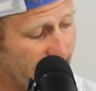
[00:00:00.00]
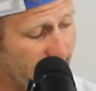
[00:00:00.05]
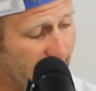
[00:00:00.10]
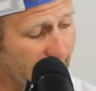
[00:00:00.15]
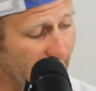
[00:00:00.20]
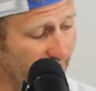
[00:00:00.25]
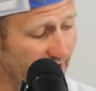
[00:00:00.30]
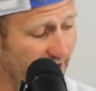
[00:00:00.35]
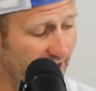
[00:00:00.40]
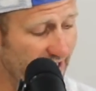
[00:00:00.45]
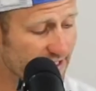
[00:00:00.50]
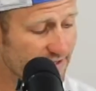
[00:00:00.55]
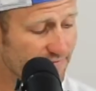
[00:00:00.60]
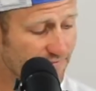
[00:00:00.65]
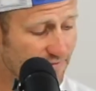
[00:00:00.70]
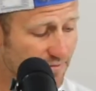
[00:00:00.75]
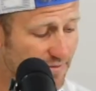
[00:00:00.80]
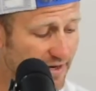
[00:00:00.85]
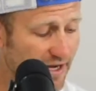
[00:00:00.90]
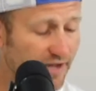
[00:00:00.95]
Now, as
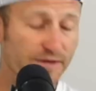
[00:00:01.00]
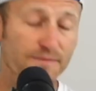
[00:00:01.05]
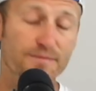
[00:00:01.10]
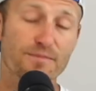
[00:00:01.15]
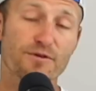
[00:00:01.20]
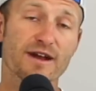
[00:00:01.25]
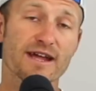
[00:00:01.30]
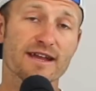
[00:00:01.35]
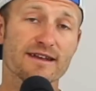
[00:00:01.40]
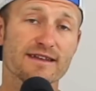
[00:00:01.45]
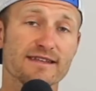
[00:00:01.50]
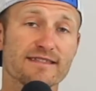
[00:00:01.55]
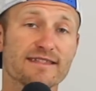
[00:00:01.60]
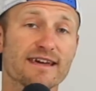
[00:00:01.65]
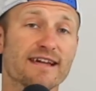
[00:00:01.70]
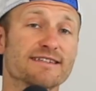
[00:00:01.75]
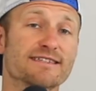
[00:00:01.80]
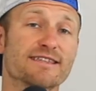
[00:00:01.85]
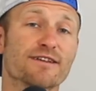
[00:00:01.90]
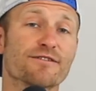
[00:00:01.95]
for Mel and Brandy,
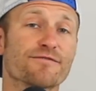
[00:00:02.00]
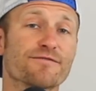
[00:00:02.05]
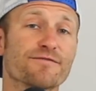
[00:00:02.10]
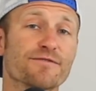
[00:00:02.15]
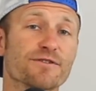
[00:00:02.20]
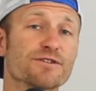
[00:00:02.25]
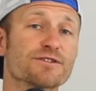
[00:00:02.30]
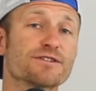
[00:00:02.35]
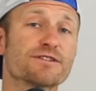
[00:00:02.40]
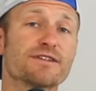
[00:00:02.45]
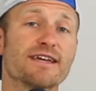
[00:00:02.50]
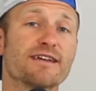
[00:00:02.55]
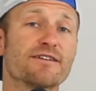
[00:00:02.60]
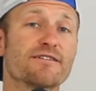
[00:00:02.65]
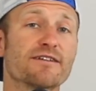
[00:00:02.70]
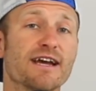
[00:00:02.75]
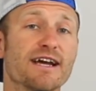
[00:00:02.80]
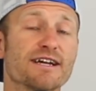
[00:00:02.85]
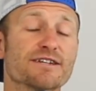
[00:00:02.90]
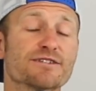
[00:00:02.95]
that is their first
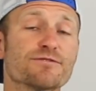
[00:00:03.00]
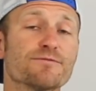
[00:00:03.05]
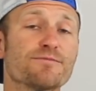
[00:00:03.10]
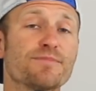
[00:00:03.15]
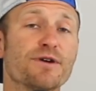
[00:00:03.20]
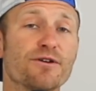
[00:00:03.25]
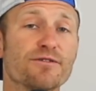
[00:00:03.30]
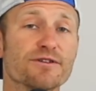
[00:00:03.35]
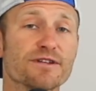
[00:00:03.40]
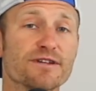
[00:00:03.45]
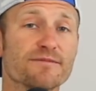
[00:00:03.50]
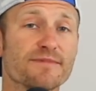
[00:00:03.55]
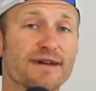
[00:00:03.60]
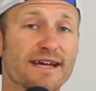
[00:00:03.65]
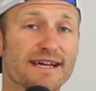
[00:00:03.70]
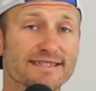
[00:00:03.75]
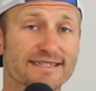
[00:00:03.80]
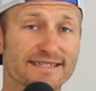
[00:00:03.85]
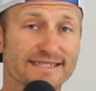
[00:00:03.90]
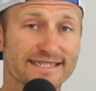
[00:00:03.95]
international podium as a